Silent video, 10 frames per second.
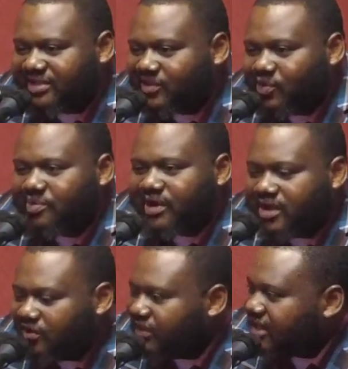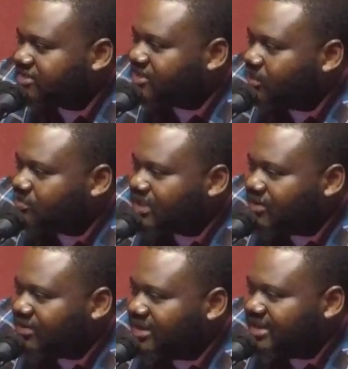Uber Health actually goes
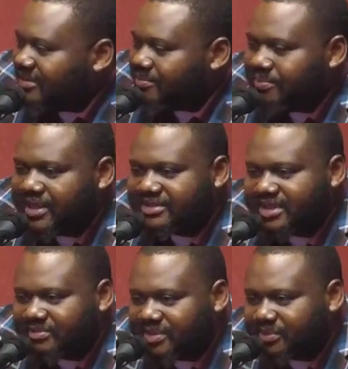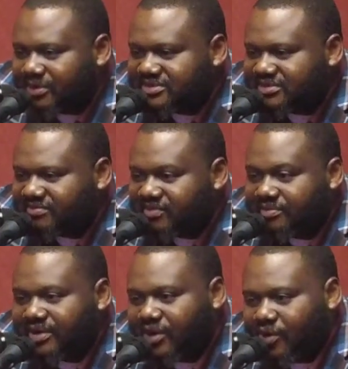out and picks up the person from
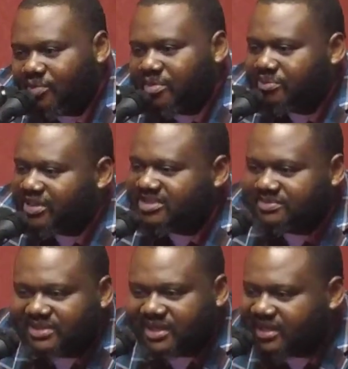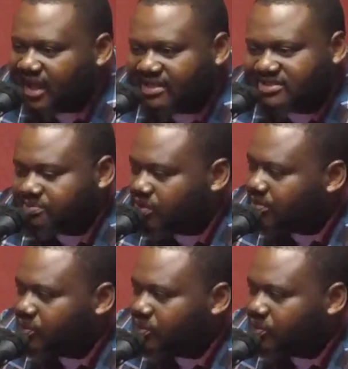their home and brings them to their doctor's appointment.